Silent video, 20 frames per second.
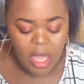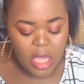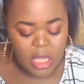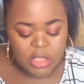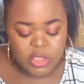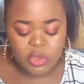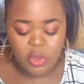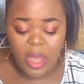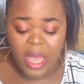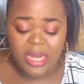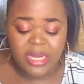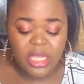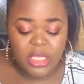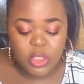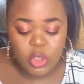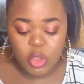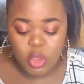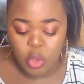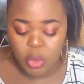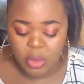So I need
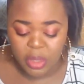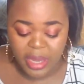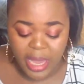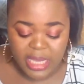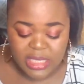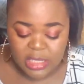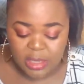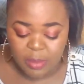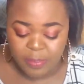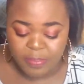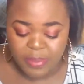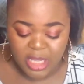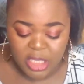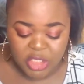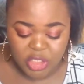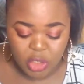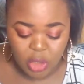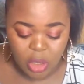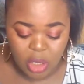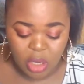to show you guys a
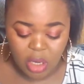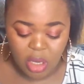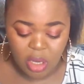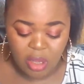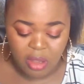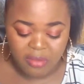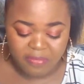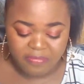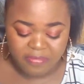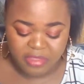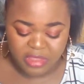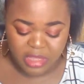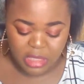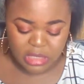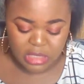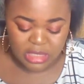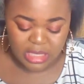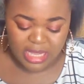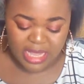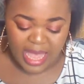picture of
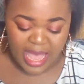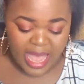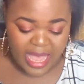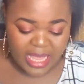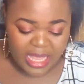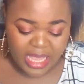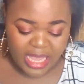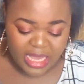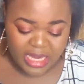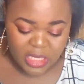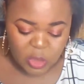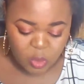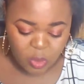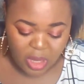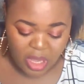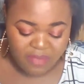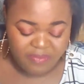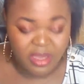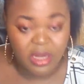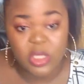this guy and his
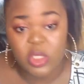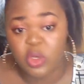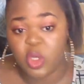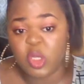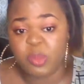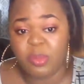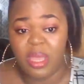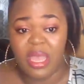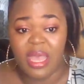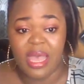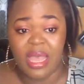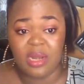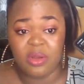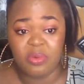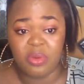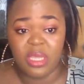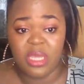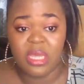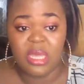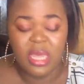wife. I need to go to my
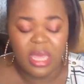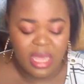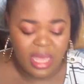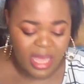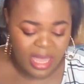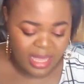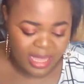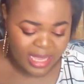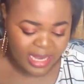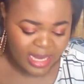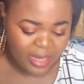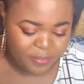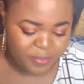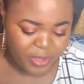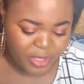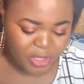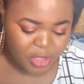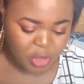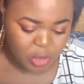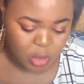gallery and get that
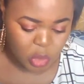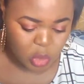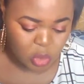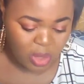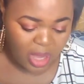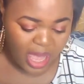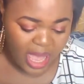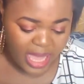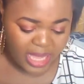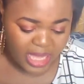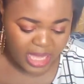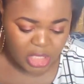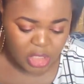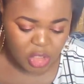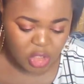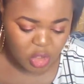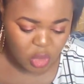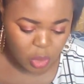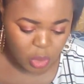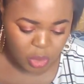picture so I can
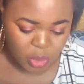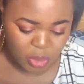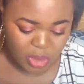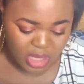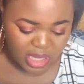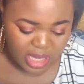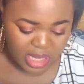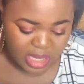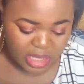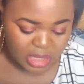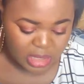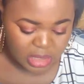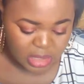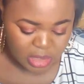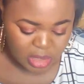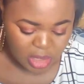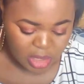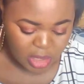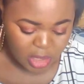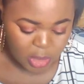show you guys.
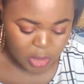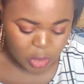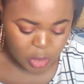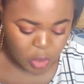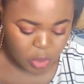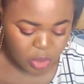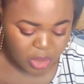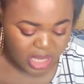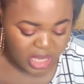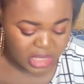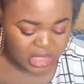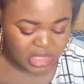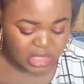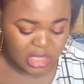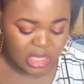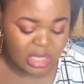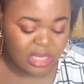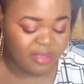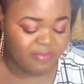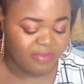So you can
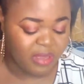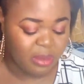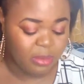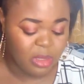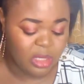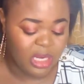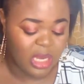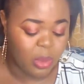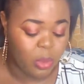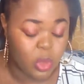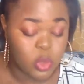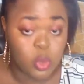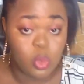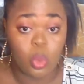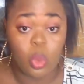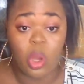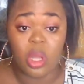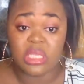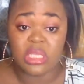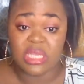see the family that was
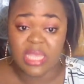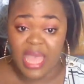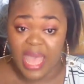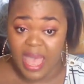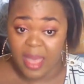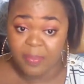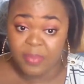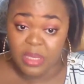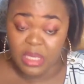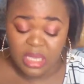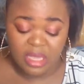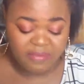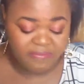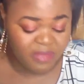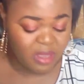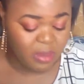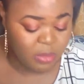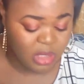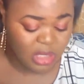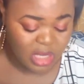once happy, a
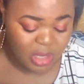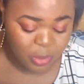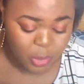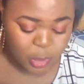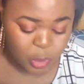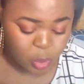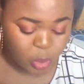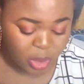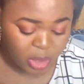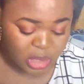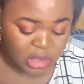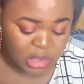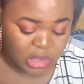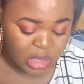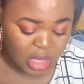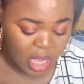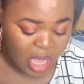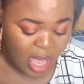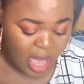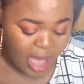family that was once
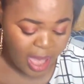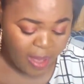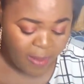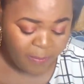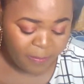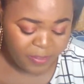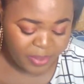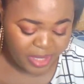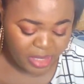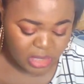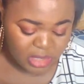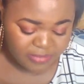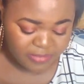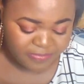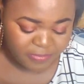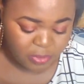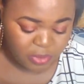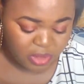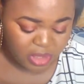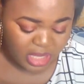
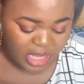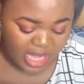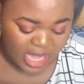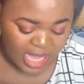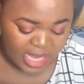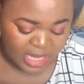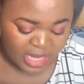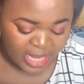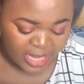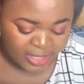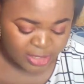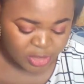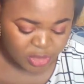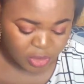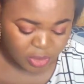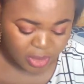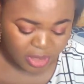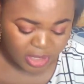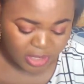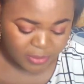peaceful and
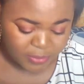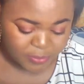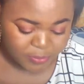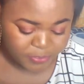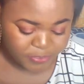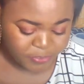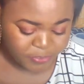enjoying.